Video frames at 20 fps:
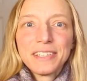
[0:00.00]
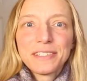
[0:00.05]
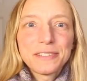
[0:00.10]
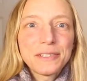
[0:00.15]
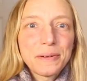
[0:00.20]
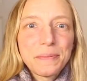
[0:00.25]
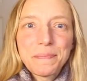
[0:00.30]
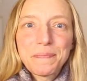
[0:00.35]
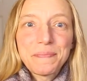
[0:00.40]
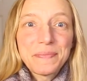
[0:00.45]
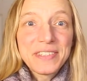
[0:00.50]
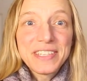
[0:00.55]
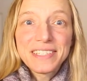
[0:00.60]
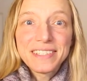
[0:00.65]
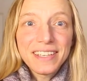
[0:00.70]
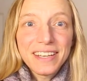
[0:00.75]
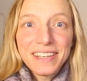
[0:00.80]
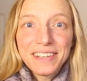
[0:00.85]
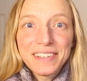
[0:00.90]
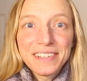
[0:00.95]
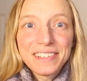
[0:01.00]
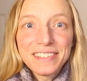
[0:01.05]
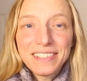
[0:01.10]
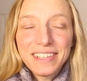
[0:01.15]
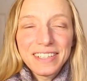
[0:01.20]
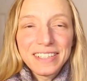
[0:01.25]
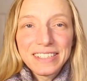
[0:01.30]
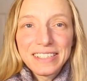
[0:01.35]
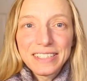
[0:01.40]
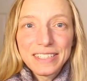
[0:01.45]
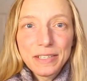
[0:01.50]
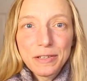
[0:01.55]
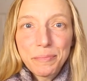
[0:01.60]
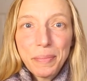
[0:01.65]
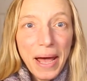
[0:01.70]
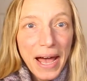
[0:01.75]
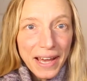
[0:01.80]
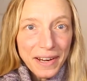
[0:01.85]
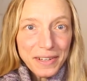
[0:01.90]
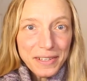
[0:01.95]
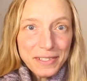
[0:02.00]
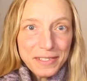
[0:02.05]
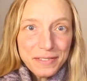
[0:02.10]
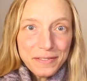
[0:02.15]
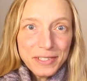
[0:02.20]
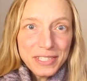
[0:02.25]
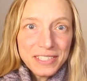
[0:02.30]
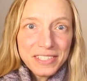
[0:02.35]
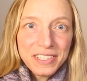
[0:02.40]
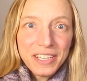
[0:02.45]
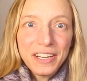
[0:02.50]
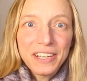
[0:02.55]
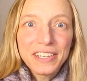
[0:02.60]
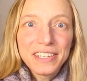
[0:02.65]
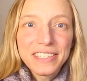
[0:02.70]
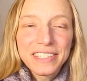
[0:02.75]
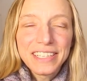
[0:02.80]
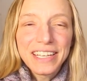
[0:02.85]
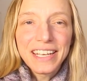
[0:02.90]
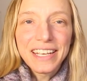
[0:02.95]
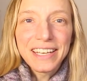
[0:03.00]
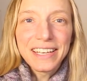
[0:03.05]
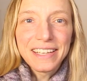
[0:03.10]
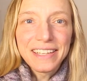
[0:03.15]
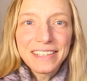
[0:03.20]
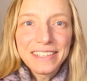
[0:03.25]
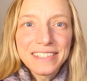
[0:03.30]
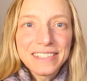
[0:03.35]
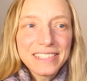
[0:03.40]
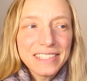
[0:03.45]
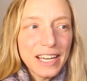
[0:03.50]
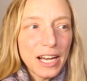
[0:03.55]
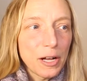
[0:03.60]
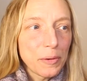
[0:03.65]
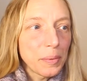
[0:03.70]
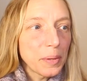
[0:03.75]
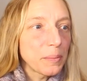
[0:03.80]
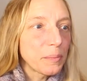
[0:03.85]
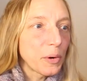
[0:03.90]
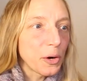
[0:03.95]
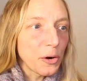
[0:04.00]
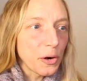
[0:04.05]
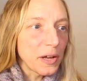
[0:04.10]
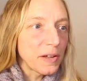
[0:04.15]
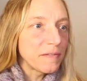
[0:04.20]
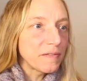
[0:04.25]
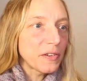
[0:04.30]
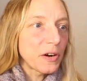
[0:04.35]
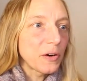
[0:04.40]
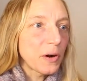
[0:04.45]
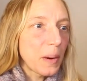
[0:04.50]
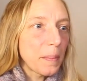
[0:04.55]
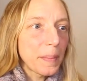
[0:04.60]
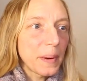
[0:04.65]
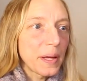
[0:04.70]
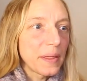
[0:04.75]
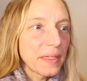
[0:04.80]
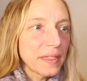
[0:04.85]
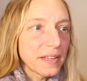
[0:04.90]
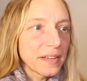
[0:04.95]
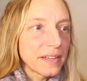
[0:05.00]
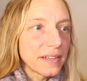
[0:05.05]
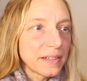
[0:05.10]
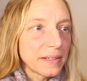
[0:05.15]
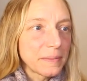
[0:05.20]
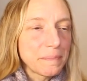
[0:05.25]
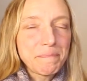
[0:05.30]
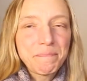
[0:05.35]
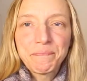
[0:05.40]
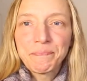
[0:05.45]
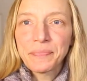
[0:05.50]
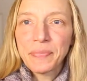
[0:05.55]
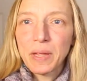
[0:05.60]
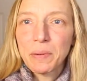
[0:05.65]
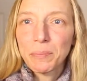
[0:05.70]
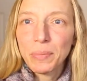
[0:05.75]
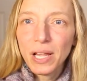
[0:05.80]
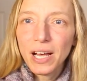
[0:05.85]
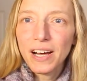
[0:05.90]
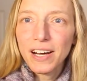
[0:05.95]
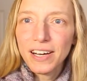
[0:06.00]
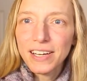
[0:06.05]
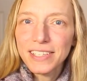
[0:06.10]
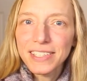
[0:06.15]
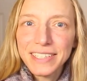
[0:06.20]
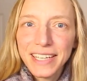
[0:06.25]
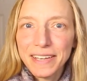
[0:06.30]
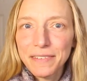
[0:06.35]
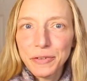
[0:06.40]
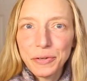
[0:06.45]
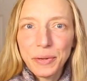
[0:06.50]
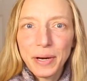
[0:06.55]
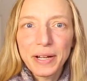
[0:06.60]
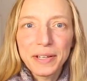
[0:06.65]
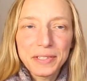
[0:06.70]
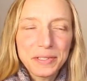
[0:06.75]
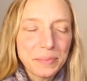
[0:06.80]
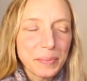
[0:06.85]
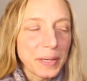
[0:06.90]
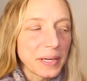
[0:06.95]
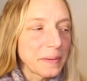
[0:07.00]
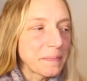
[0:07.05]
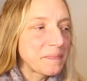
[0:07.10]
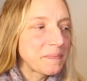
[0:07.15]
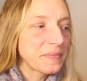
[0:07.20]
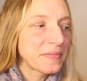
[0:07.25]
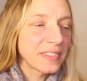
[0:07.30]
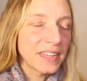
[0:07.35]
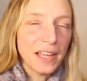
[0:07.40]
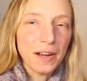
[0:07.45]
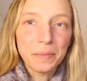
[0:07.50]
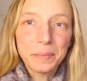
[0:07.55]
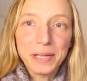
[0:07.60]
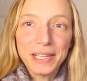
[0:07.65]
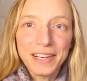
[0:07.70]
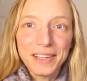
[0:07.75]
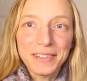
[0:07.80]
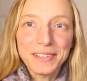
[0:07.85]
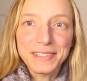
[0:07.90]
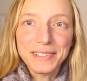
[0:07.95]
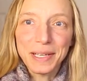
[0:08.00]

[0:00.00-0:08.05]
some designers on patterns for this yarn and I'll put more info up on the blog and everywhere else, but that'll be another